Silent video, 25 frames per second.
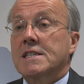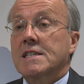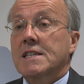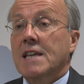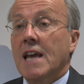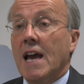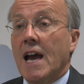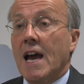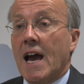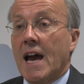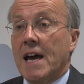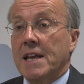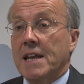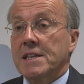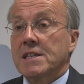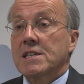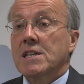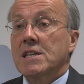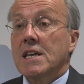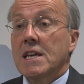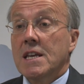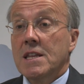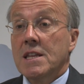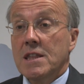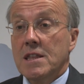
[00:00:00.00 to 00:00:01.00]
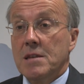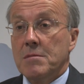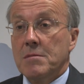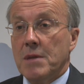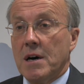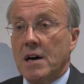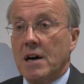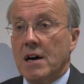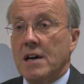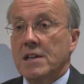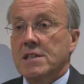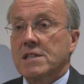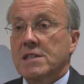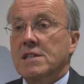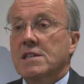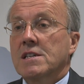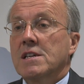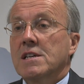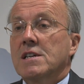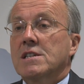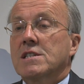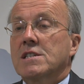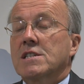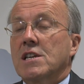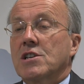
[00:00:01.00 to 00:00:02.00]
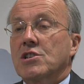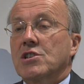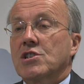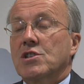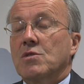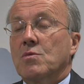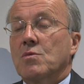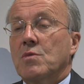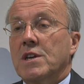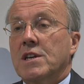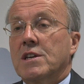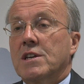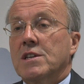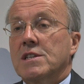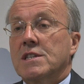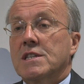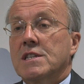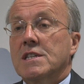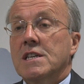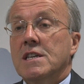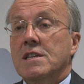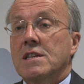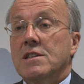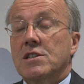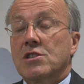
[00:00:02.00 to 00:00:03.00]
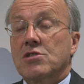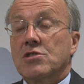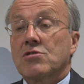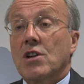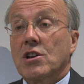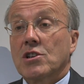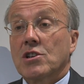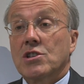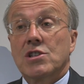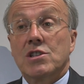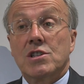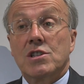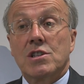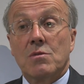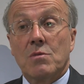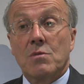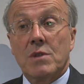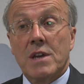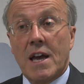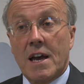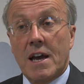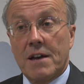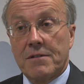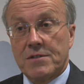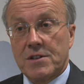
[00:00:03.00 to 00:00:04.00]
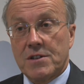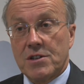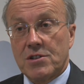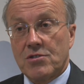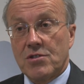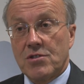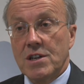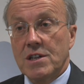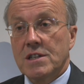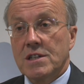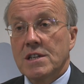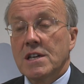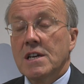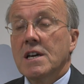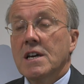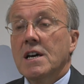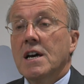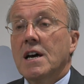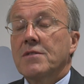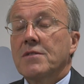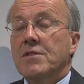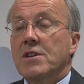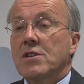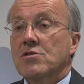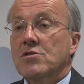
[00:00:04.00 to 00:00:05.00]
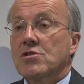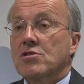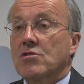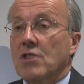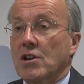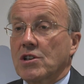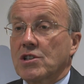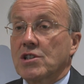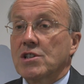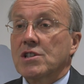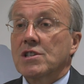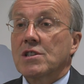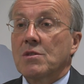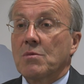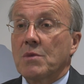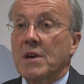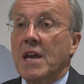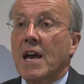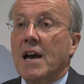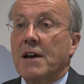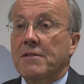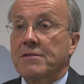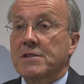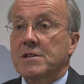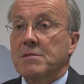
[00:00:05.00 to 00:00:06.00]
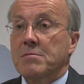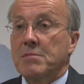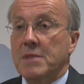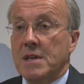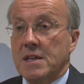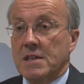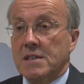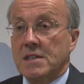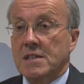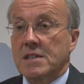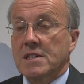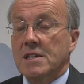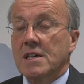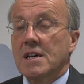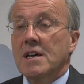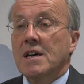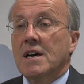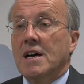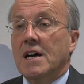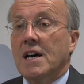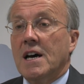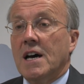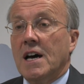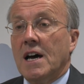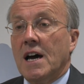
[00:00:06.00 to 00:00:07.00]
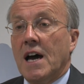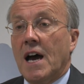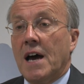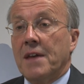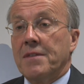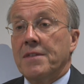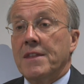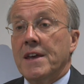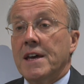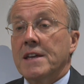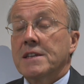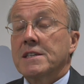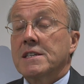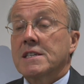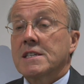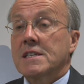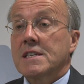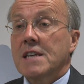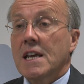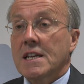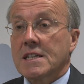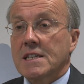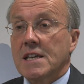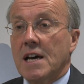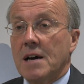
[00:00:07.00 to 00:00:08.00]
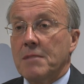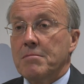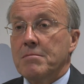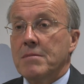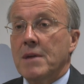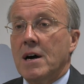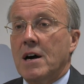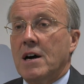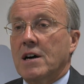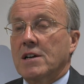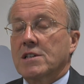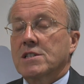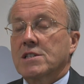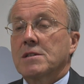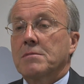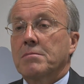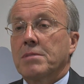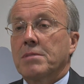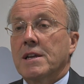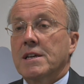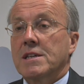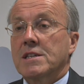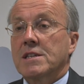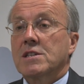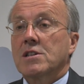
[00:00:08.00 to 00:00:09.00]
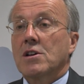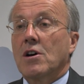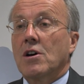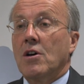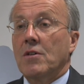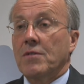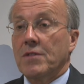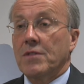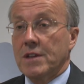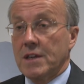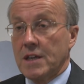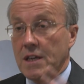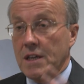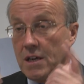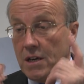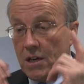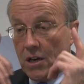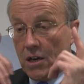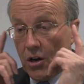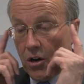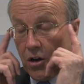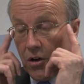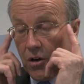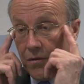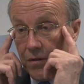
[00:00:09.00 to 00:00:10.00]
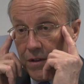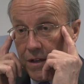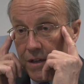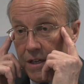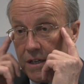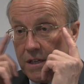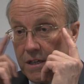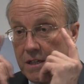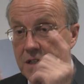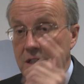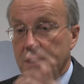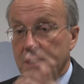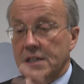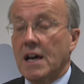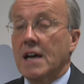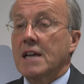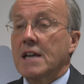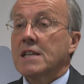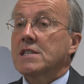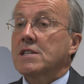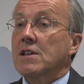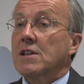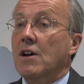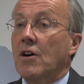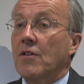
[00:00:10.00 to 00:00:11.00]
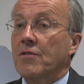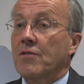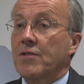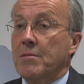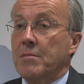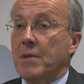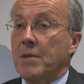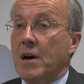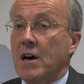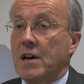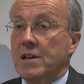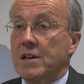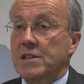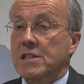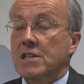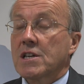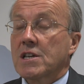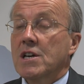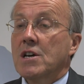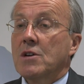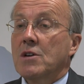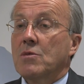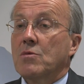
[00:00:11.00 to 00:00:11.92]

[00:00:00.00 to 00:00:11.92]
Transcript: scanned in the mask such that we can see the structures that we have to treat and those structures that we have to miss. And then setup marks are placed on the sides of the mask,